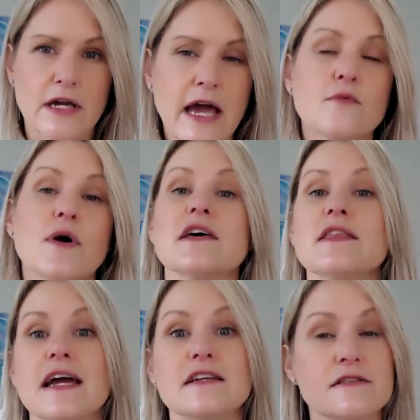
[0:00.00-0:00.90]
Okay, whether
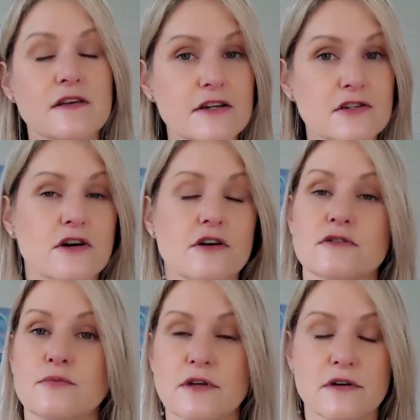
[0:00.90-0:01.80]
they decide to
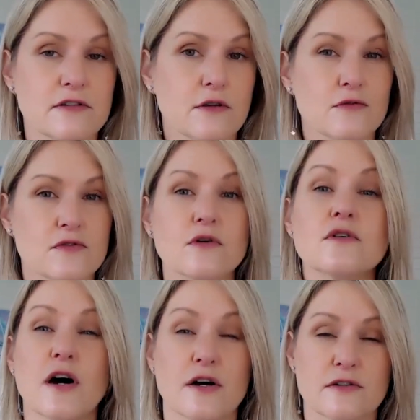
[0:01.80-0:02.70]
coach with those skills or
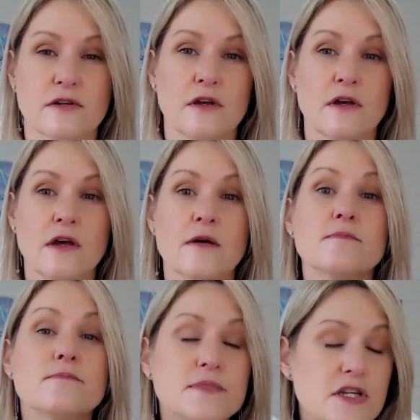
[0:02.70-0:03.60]
not.
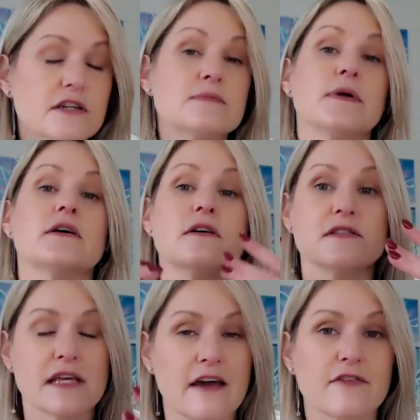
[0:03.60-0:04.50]
Just
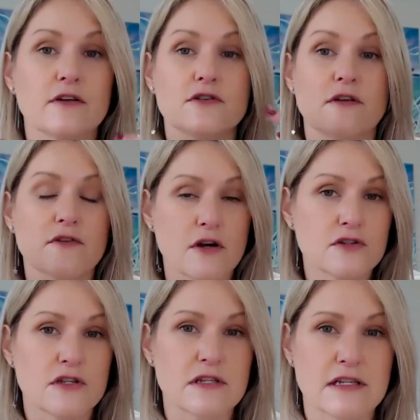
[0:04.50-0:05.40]
because the evolution of
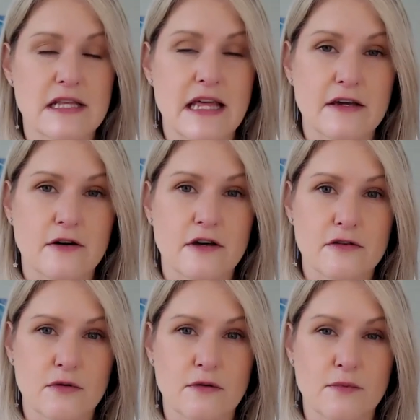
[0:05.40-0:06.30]
consciousness that they go
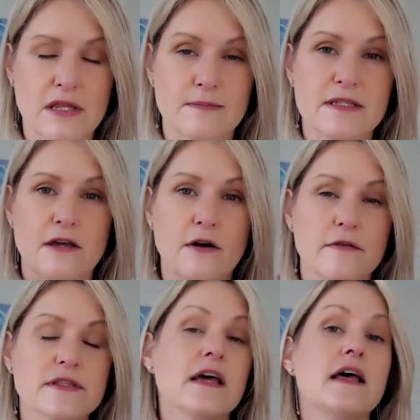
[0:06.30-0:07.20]
through with
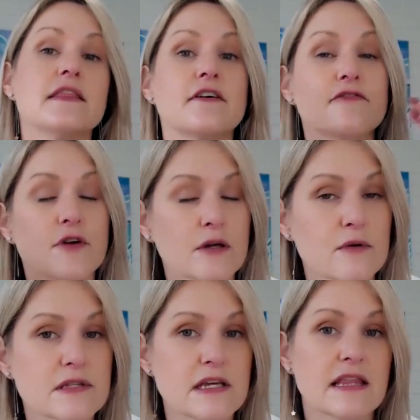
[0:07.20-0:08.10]
themselves, the
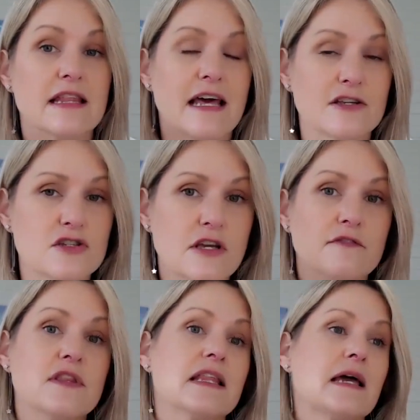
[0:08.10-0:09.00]
frequency that they
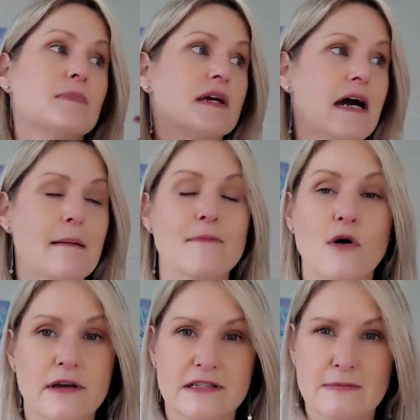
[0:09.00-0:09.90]
shift, that they become
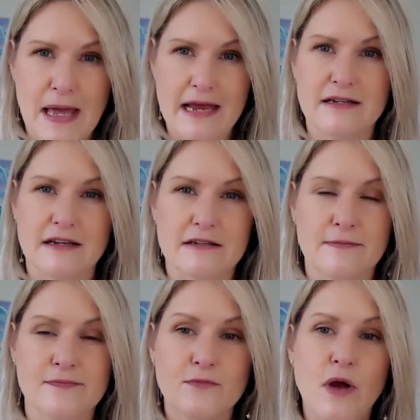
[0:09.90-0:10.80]
more expanded,
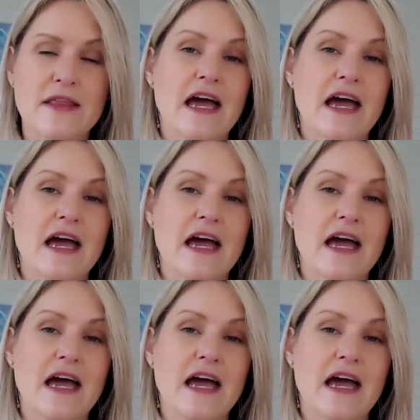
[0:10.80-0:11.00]
right?